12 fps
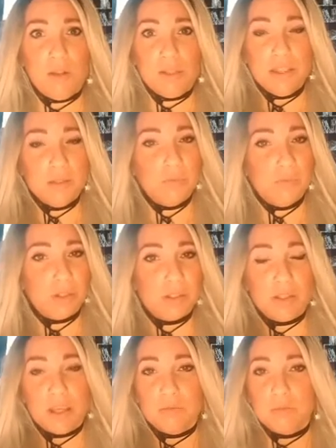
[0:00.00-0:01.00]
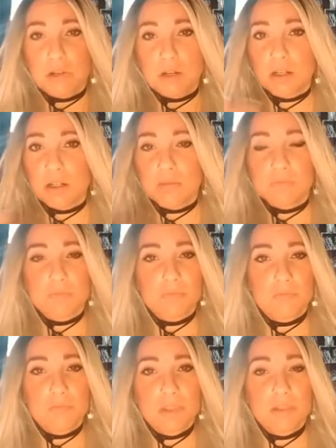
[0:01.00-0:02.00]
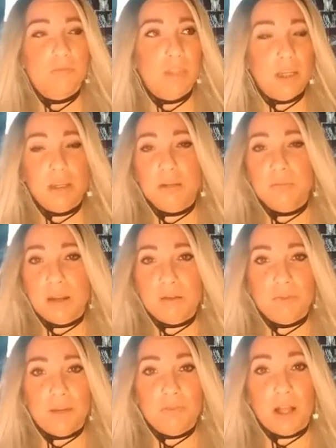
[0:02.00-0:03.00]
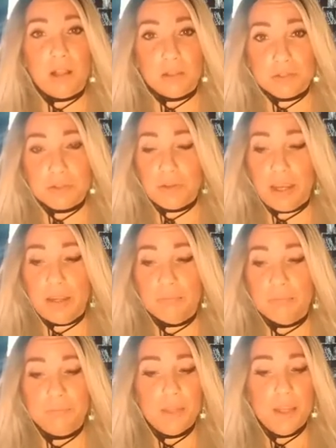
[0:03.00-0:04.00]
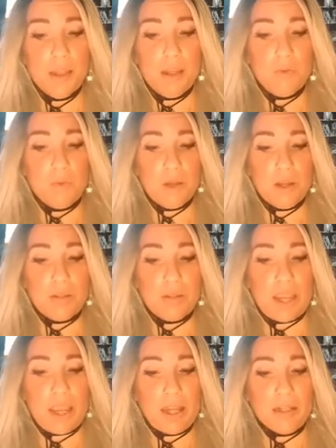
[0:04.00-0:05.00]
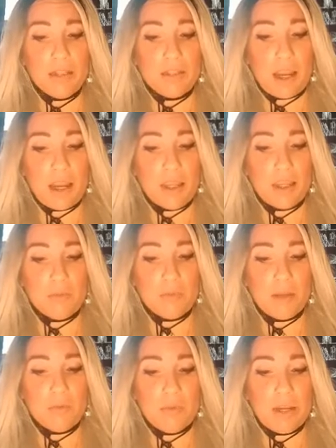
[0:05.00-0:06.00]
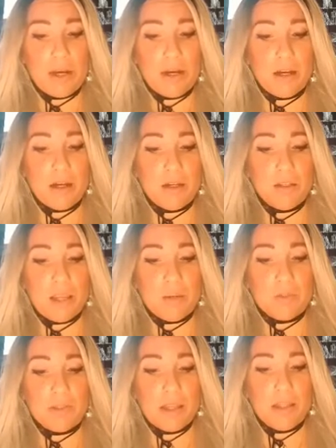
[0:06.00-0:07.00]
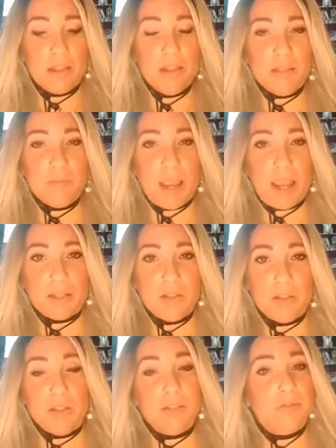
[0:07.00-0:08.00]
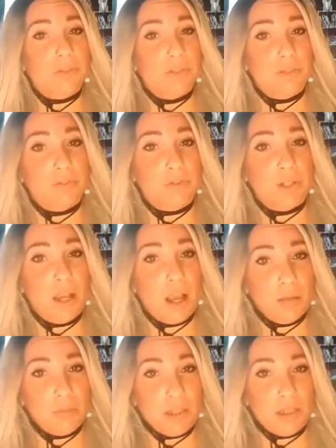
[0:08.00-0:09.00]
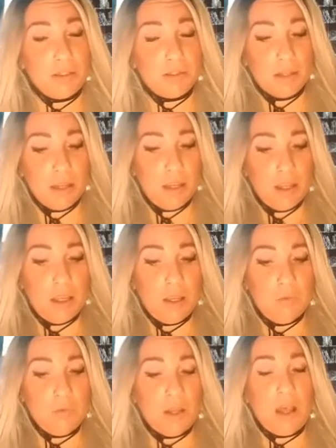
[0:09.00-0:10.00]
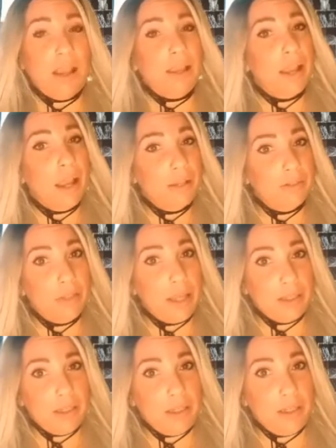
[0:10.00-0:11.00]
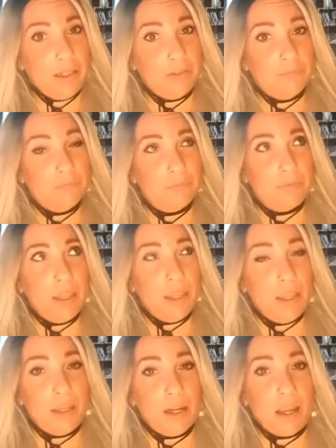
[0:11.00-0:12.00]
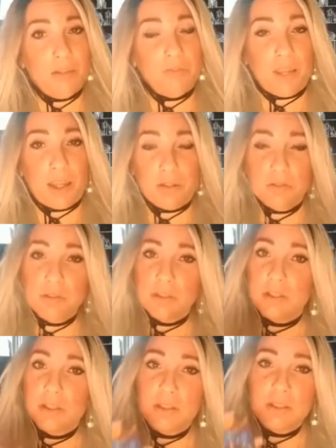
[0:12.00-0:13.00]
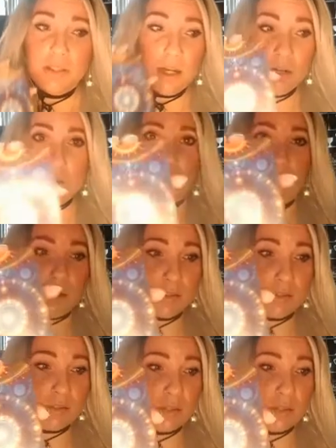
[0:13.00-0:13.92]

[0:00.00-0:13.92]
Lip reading: all these books that were, they could have been $5, okay? Well, they had a time where they were selling these packagings for different hobbies. Well, I got lucky and I found tarot cards.